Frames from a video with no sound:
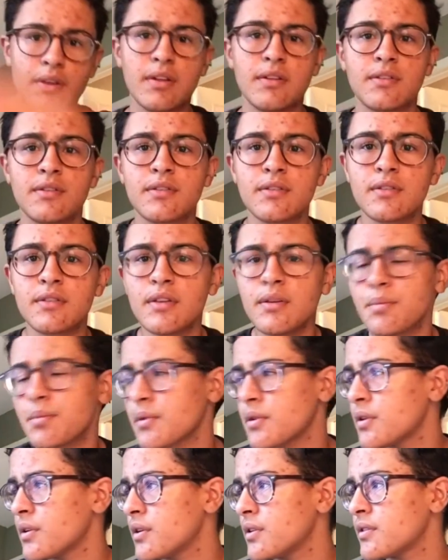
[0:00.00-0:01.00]
It's
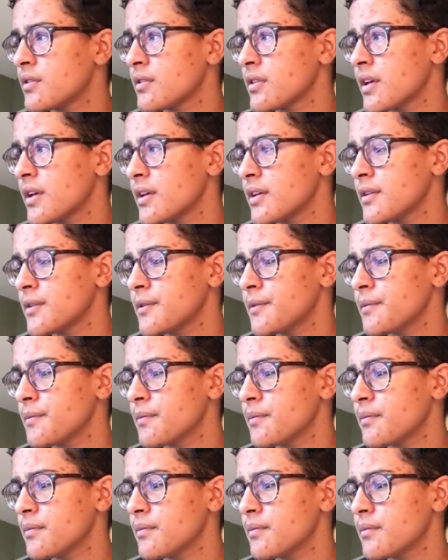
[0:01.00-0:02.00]
deeper, it's
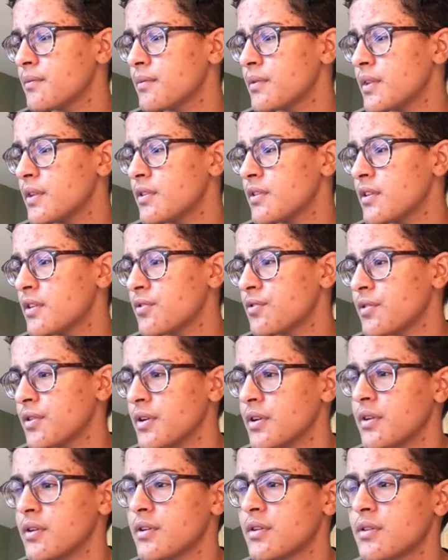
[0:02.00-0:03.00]

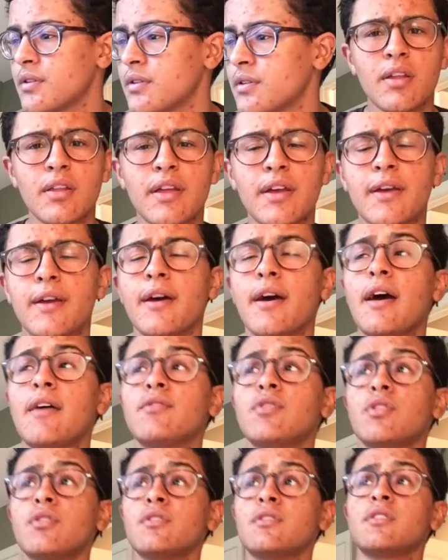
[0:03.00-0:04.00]
different. Like I've
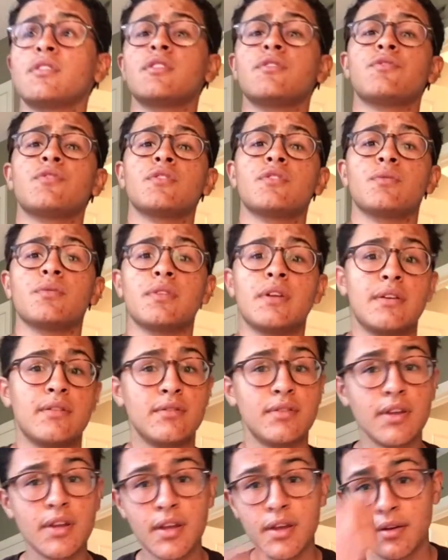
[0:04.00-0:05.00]
noticed a difference with like
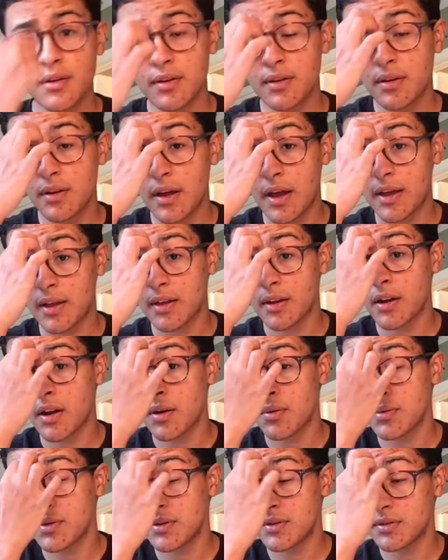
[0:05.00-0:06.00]
singing. I
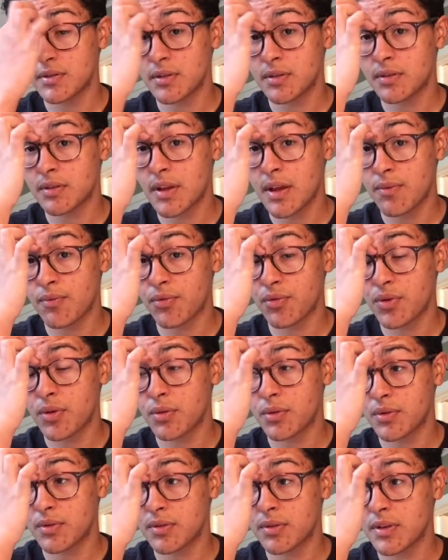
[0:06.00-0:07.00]
cannot reach the same
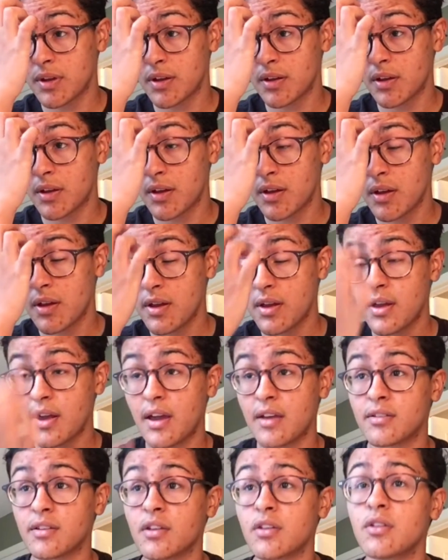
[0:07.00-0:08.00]
frequency
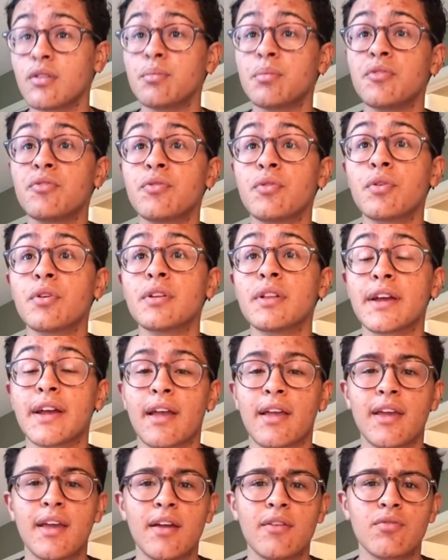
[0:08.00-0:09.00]
as I could before. Like I
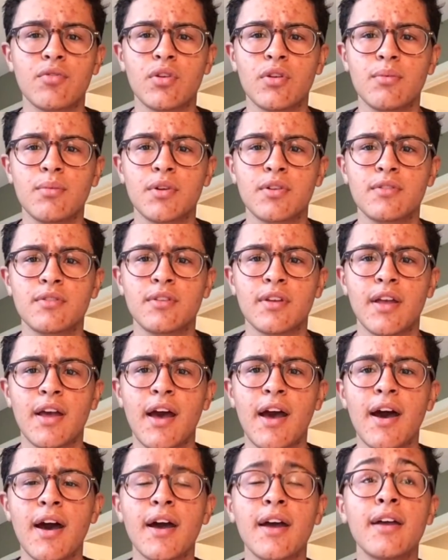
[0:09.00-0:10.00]
can't very much sing
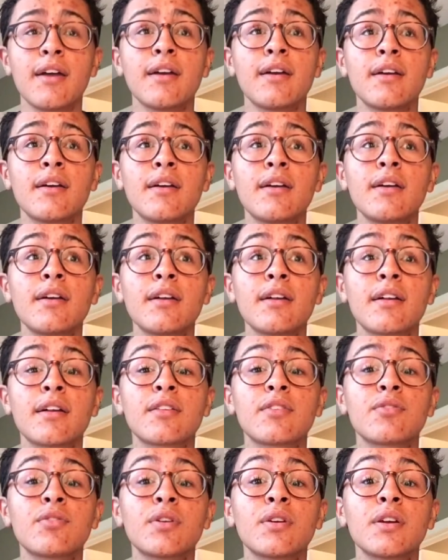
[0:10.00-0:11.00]
high. It
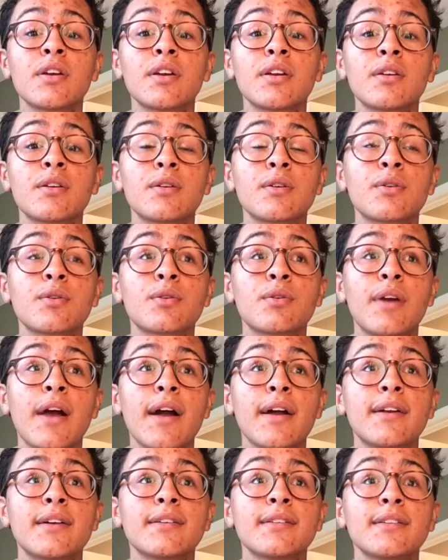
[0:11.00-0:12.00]
gets very
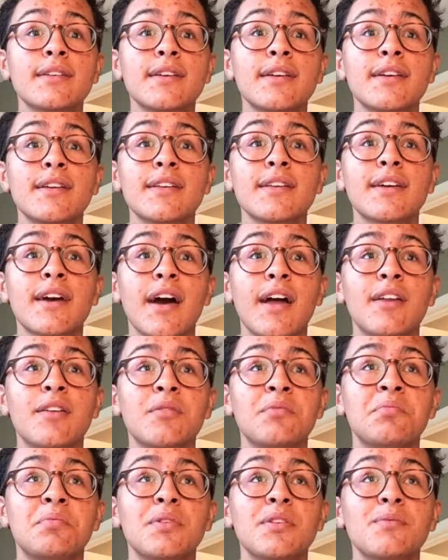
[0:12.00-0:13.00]
crackly and kind of
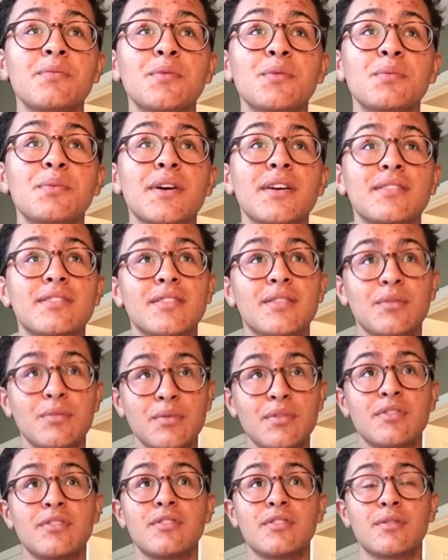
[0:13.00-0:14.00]
prepubescent,
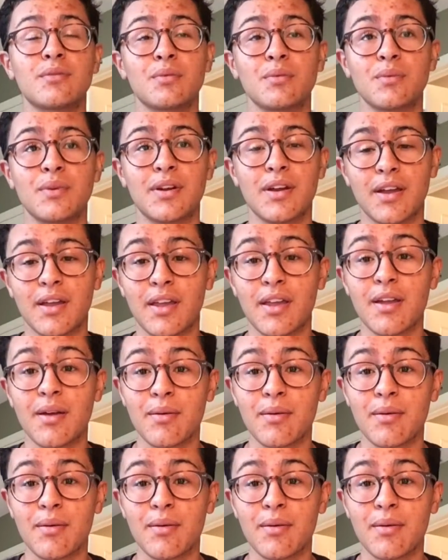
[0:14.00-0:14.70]
which is what I